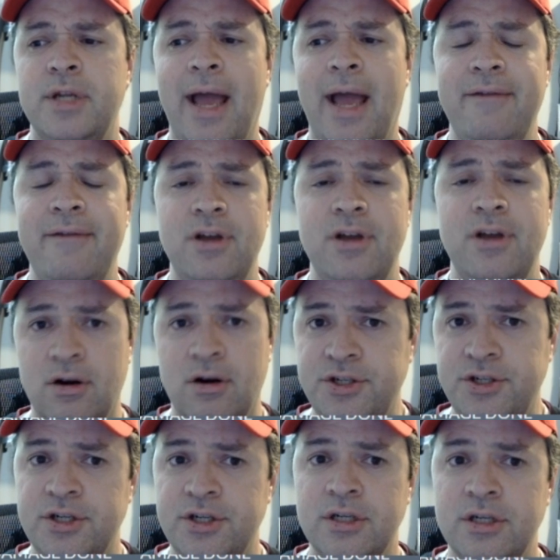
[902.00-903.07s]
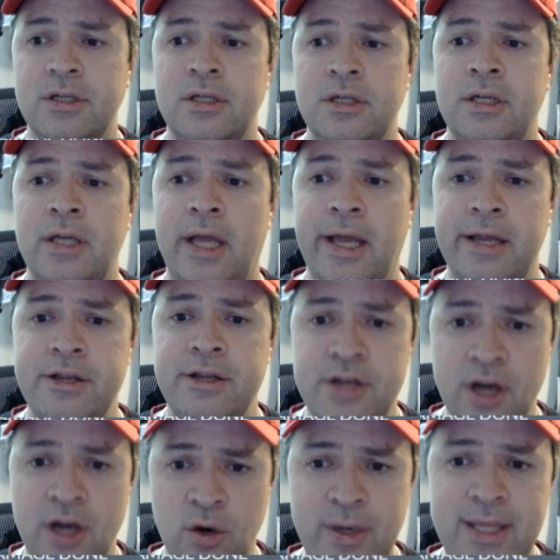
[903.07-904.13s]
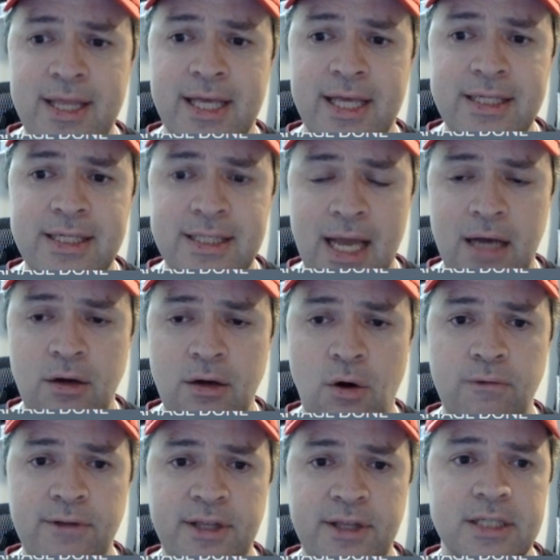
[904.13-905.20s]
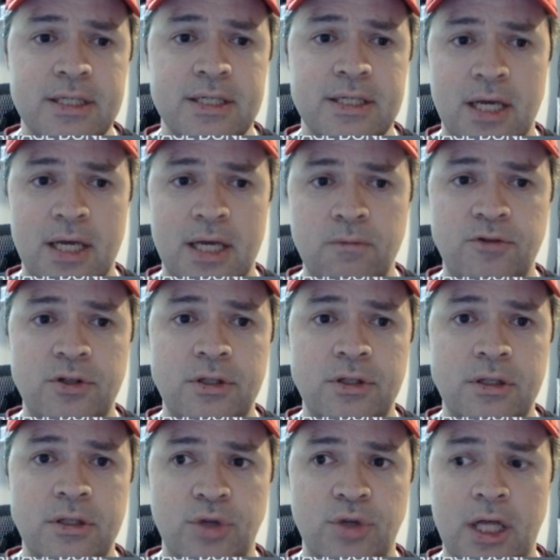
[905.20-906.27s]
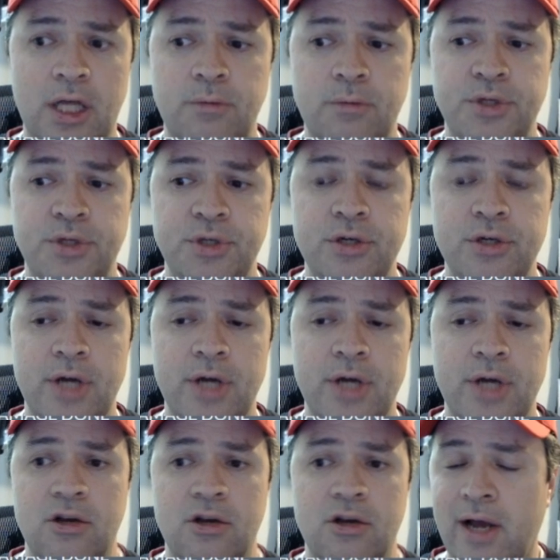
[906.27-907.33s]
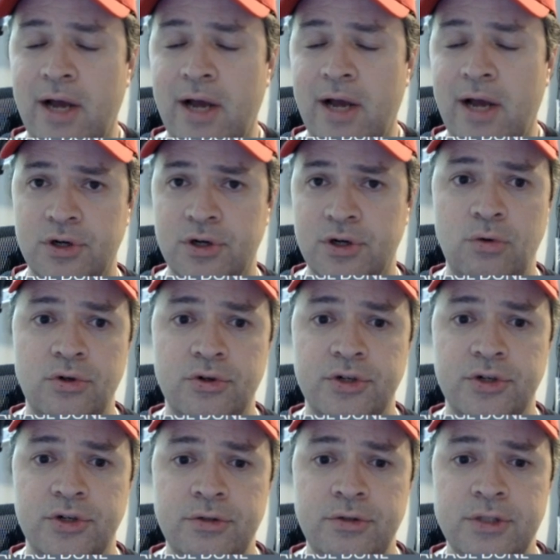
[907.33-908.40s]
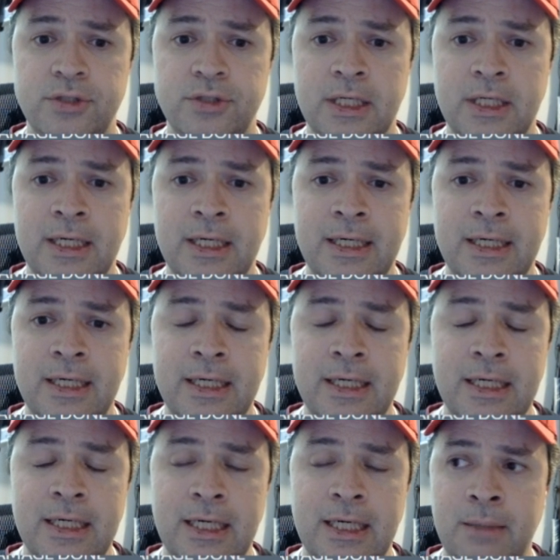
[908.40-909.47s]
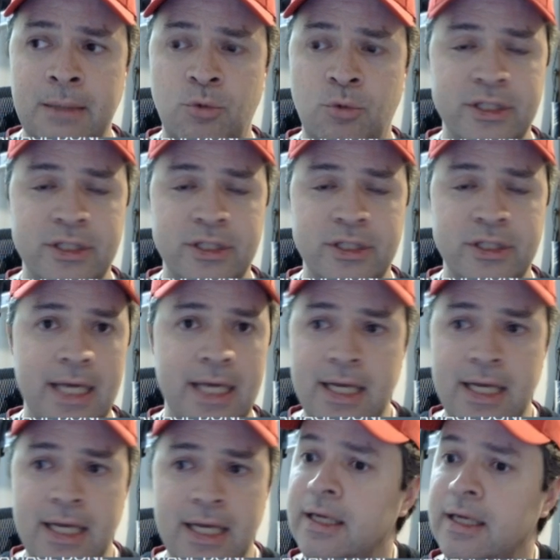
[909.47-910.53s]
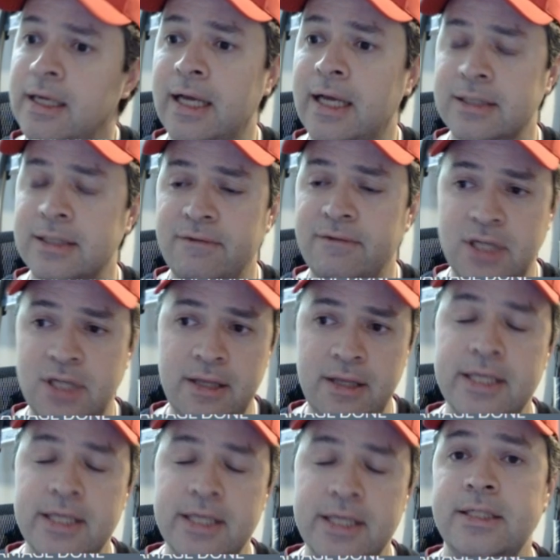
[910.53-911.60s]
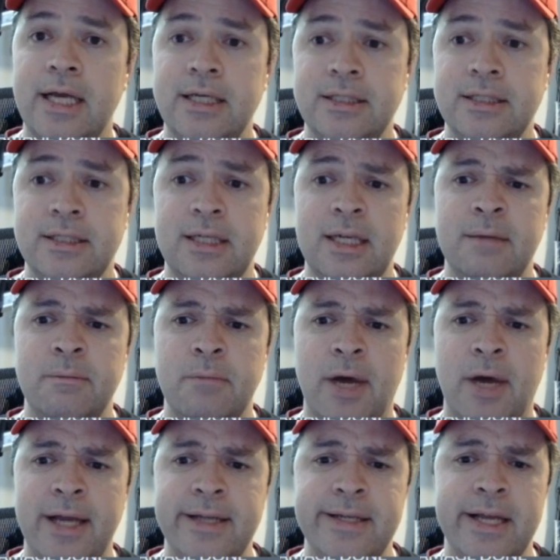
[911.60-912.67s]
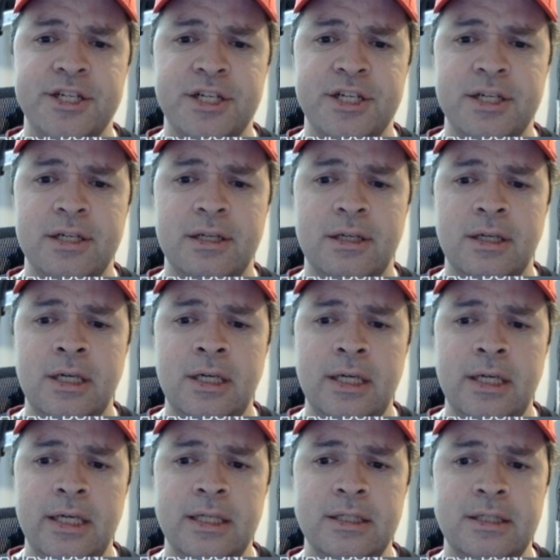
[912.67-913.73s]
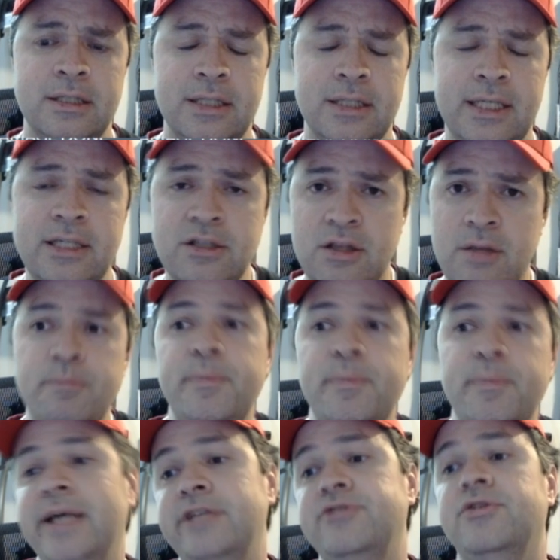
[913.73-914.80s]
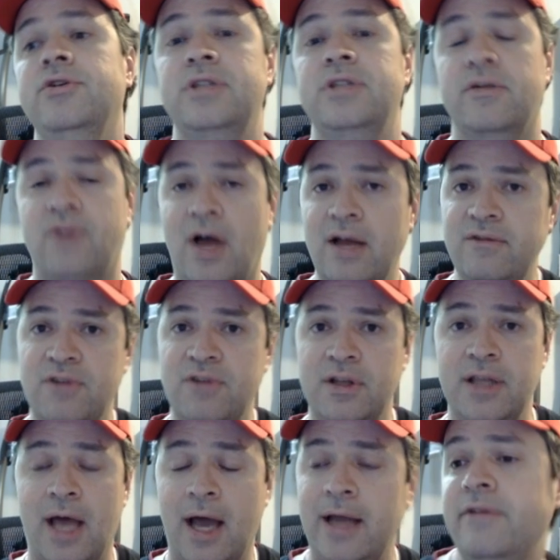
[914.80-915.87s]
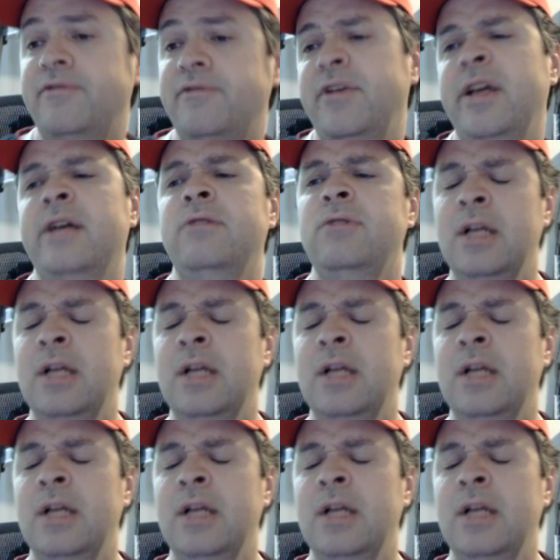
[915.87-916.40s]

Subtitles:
having Archer And knowing this now, hopefully this is helpful, will help you kind of craft your own crews. Once again, as I've done this testing, my intention is these are the best crews that I have found.